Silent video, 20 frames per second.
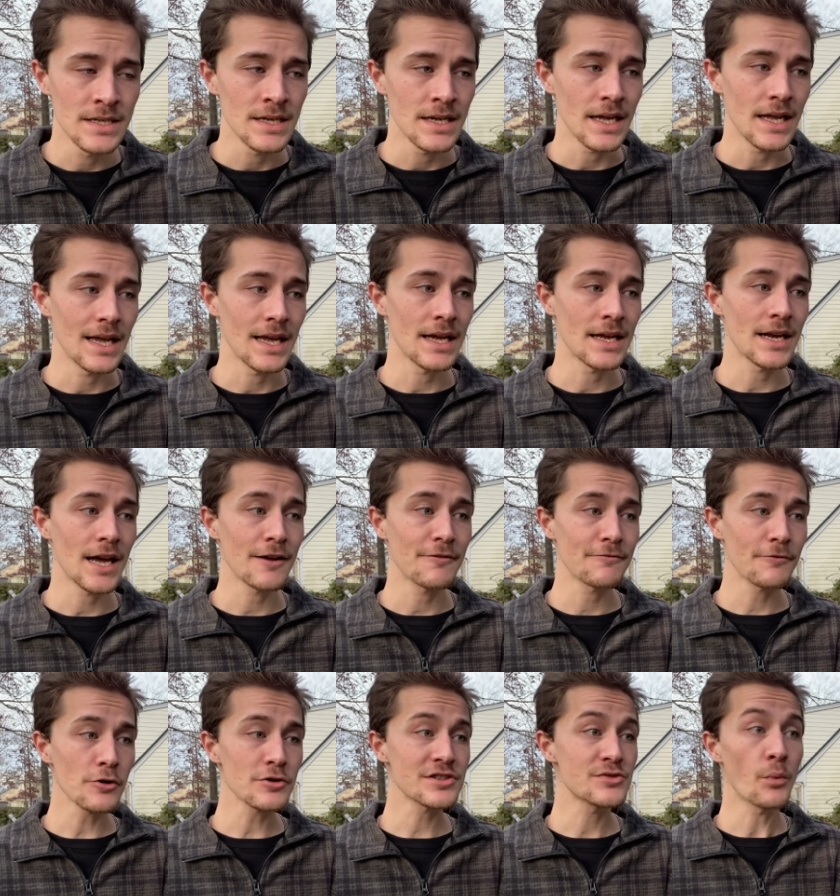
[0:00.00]
And I
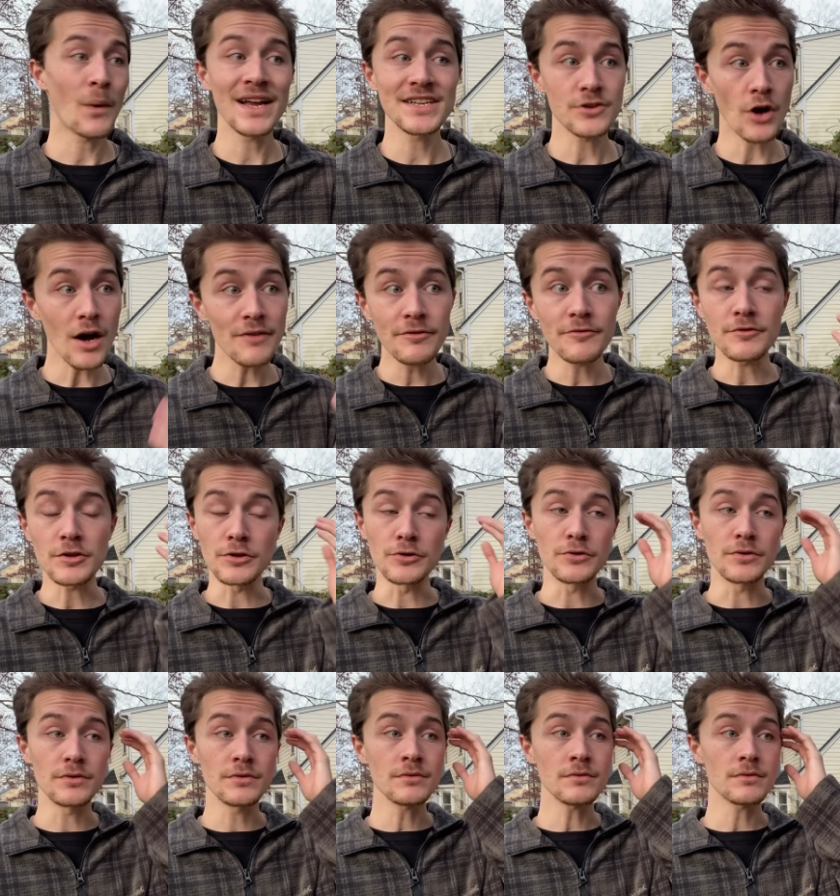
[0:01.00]
first went off of
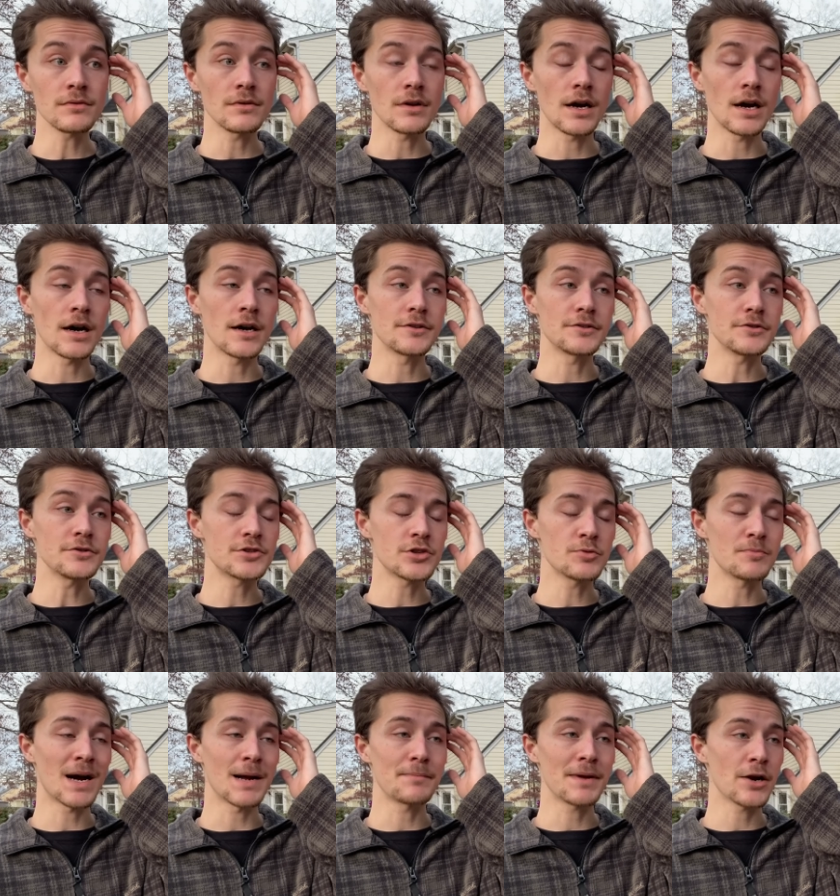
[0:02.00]
gluten due to
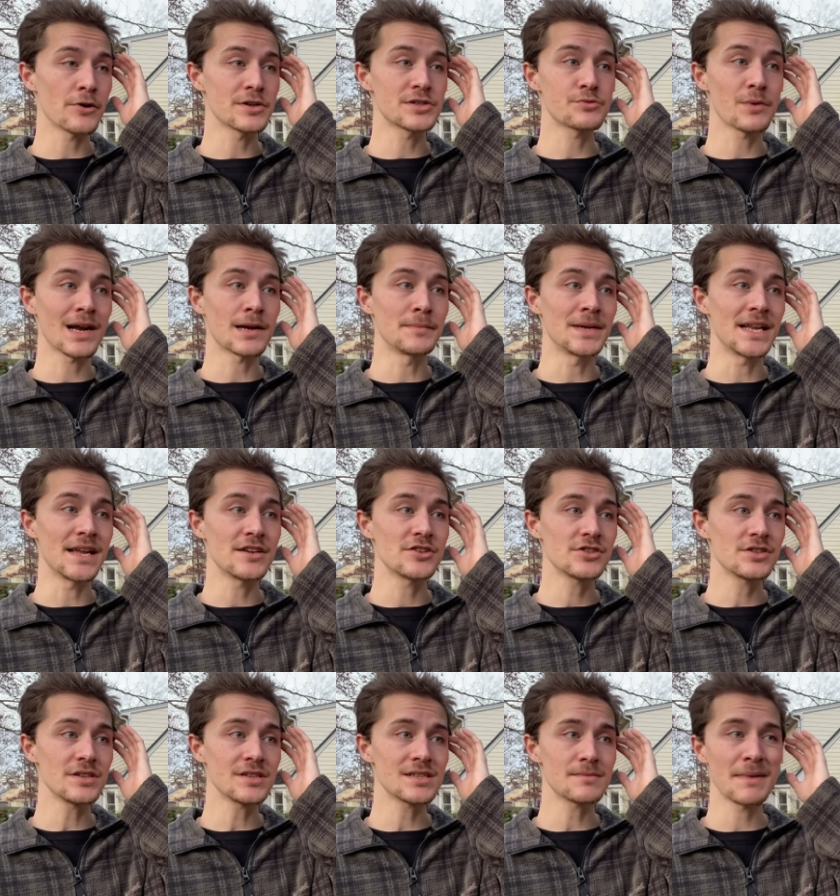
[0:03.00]
my parents'
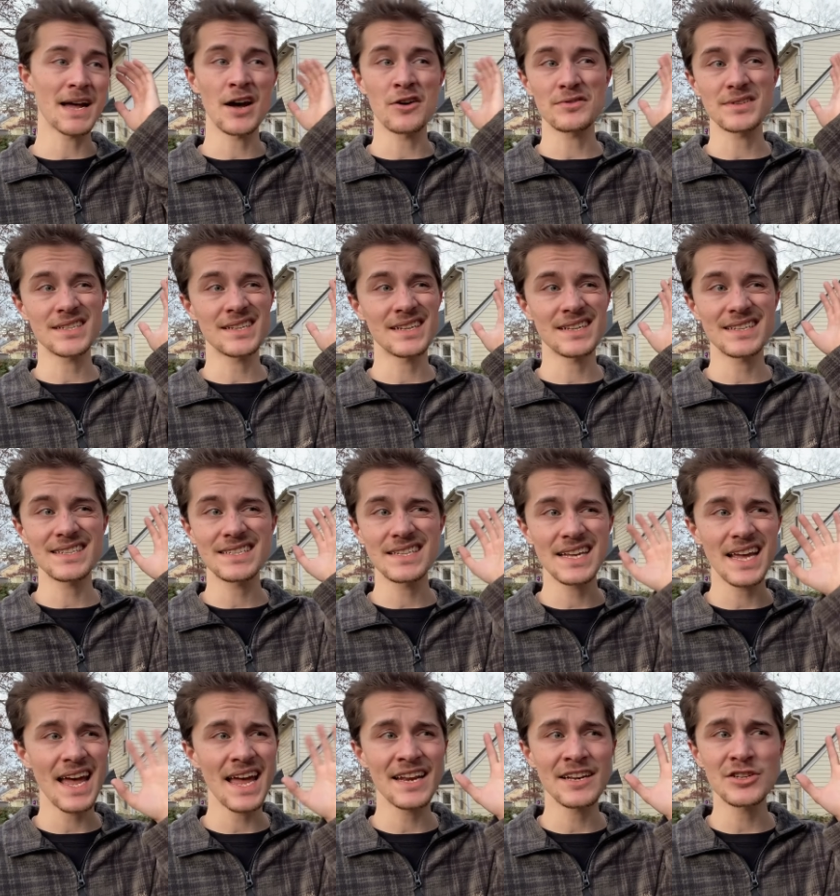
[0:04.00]
recommendations about
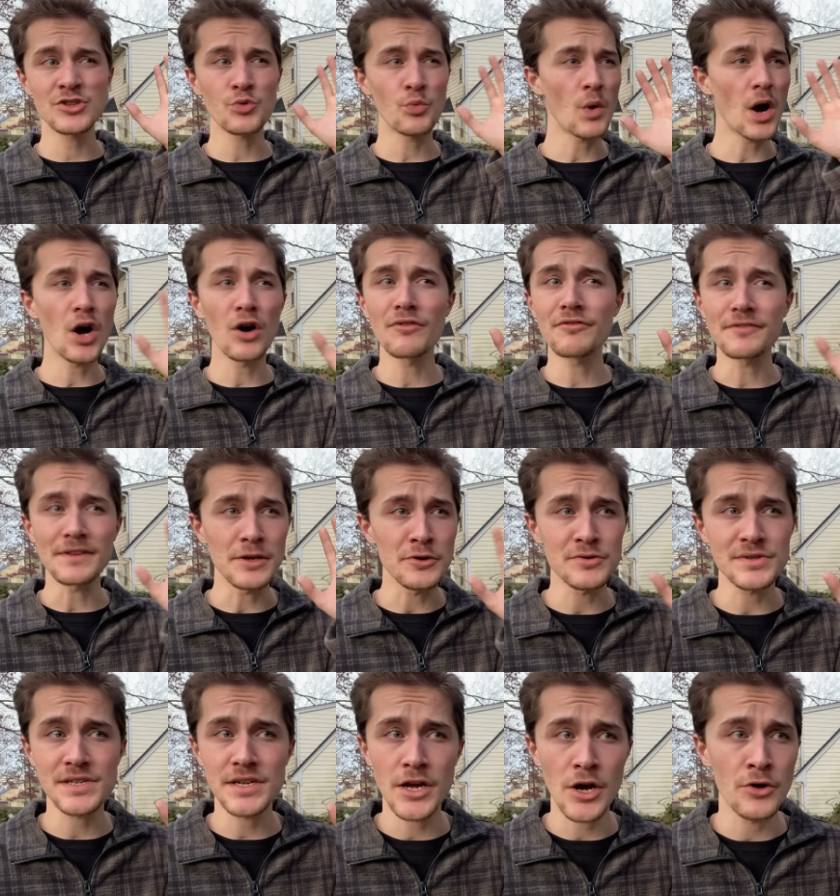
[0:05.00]
10, 12
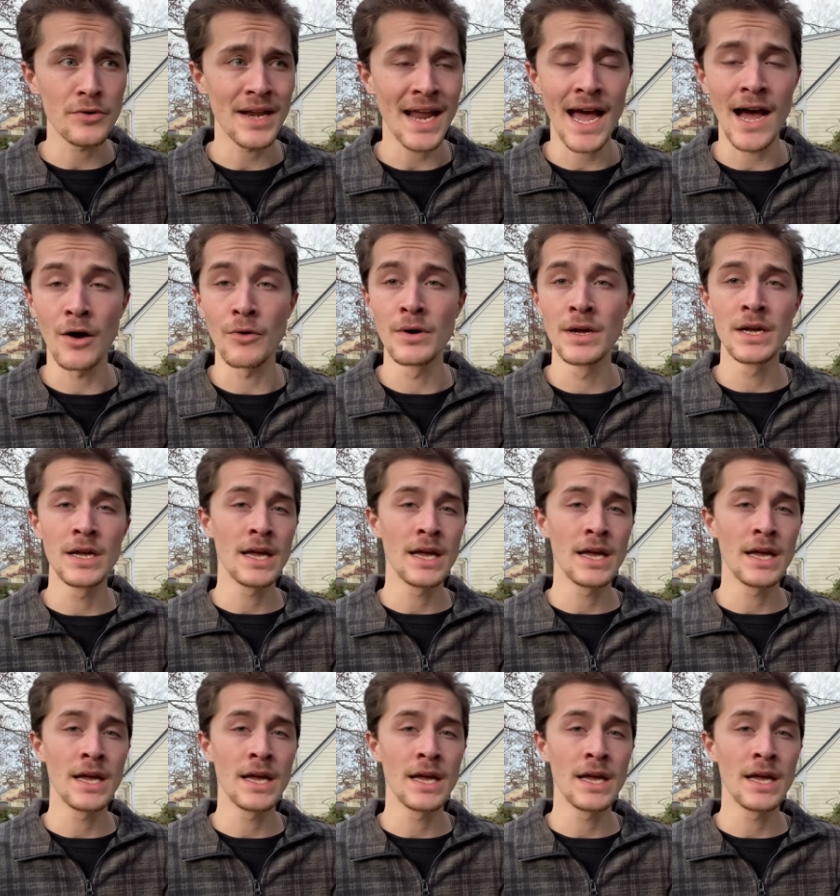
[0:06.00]
years ago now.